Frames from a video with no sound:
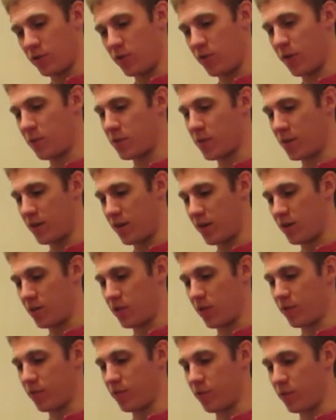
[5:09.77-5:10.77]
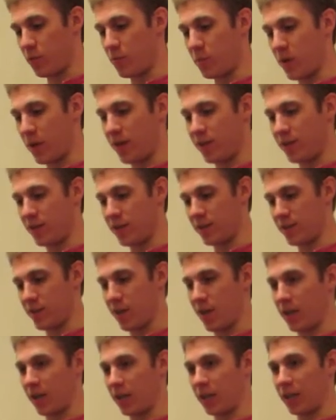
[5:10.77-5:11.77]
two cups at night, dog food, but he's
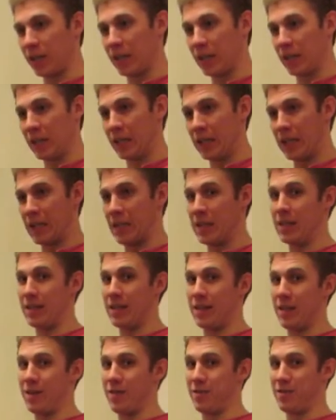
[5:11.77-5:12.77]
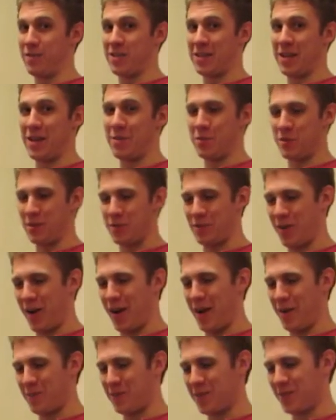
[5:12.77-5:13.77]
like, he loves table
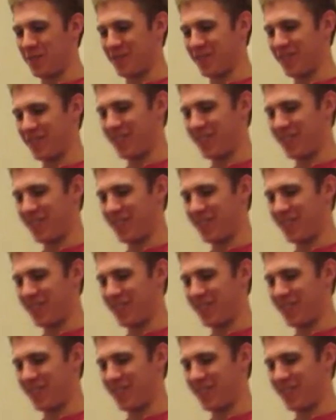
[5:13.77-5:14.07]
scraps